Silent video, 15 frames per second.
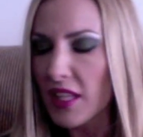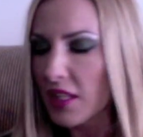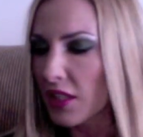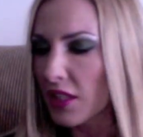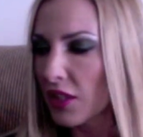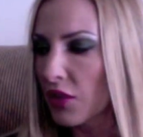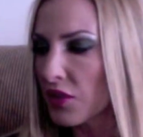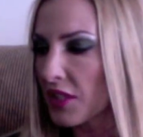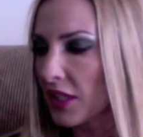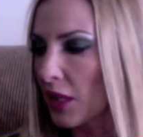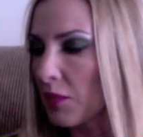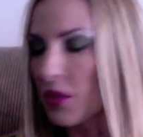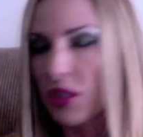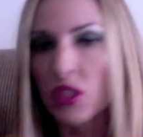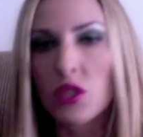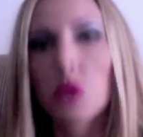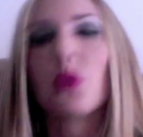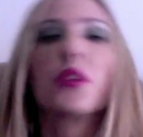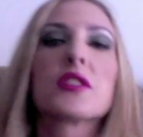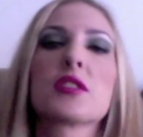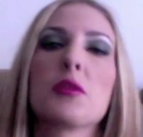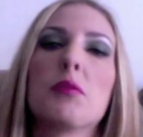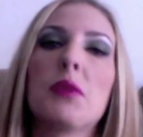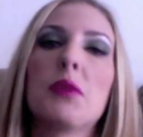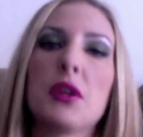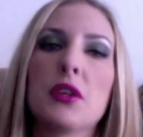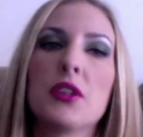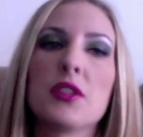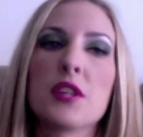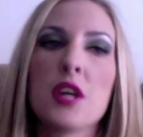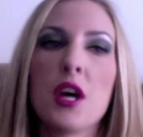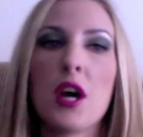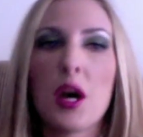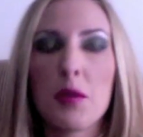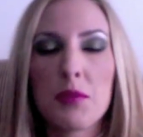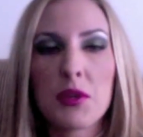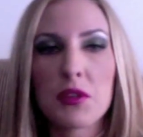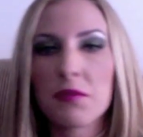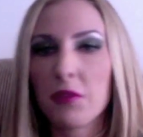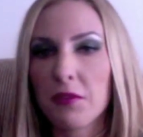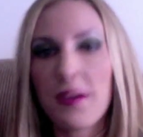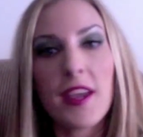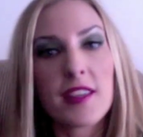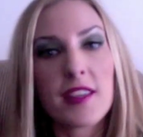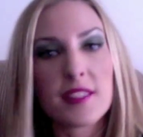using them as the tools to build a beautiful face.